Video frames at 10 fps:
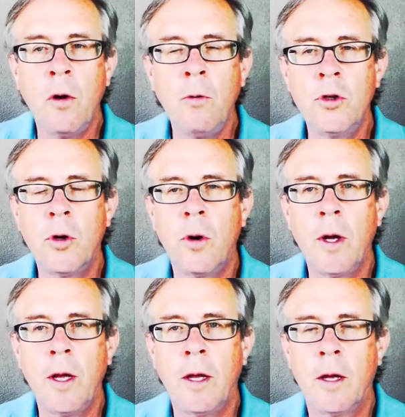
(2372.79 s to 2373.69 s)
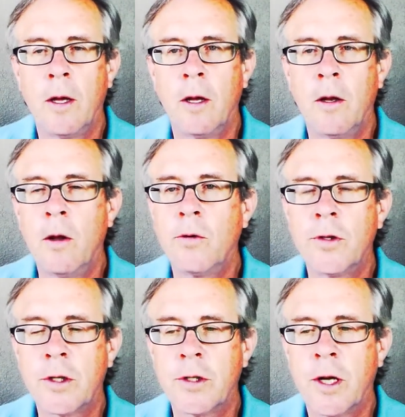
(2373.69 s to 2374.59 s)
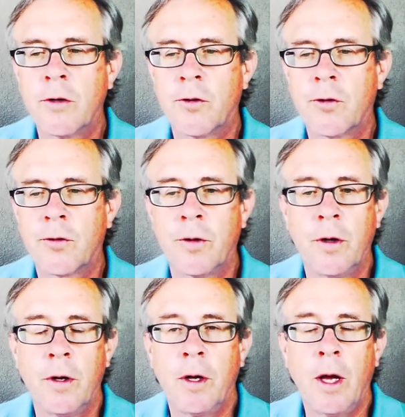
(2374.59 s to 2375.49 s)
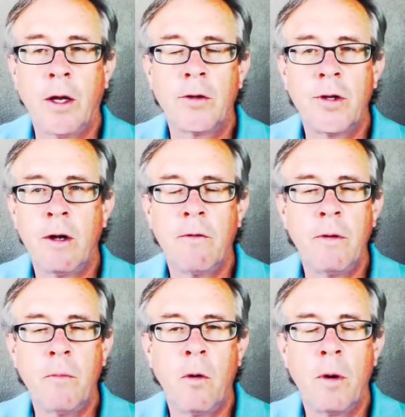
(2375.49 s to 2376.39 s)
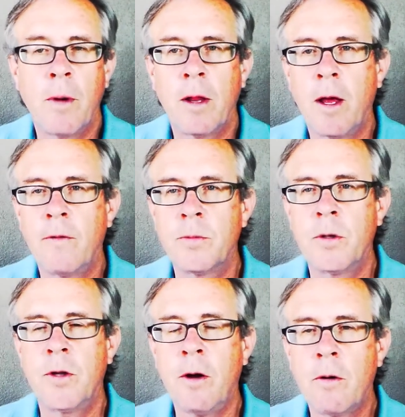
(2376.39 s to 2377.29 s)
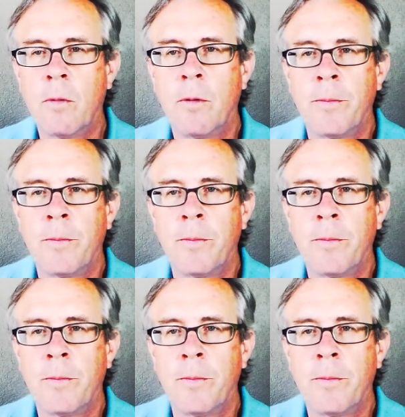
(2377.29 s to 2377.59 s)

No joy, no success, I can say every moment of my life has been terrible.